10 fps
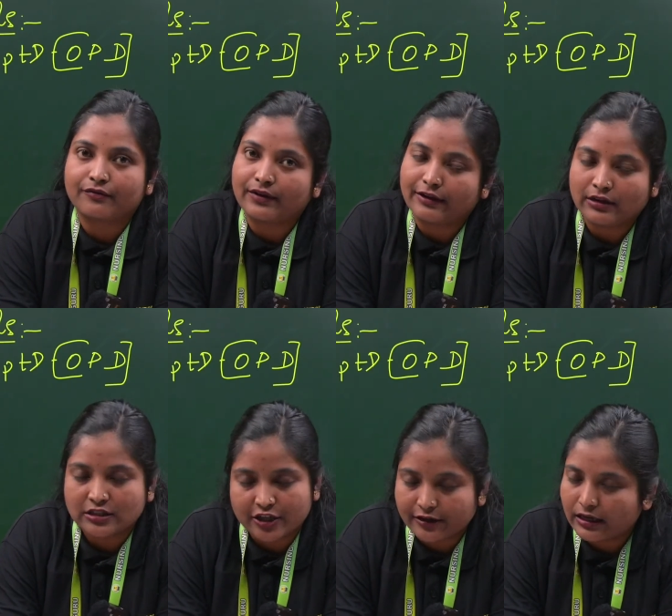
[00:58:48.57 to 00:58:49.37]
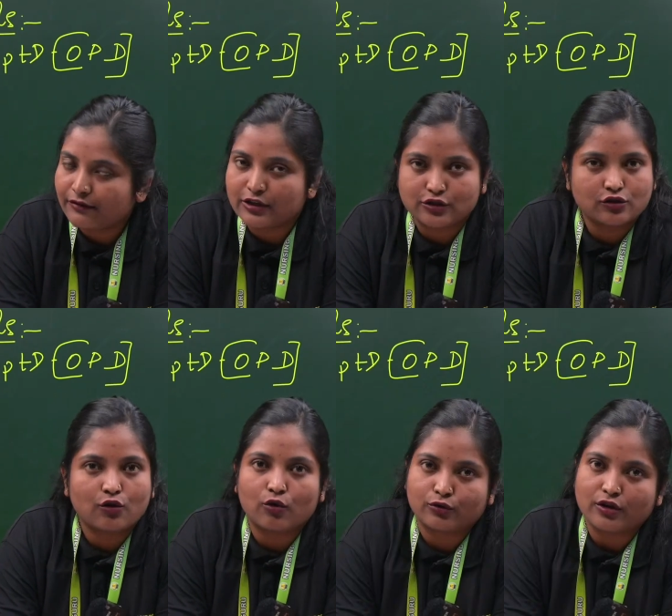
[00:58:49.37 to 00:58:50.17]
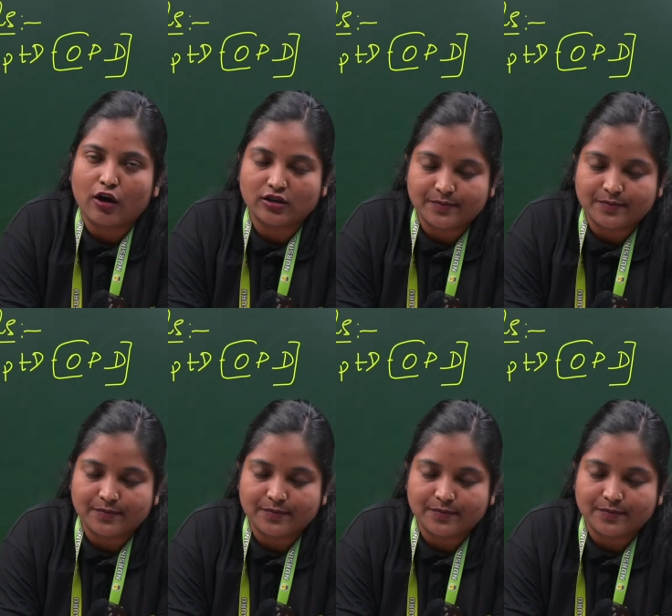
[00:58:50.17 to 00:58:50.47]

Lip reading: generally we used to go to the hospital.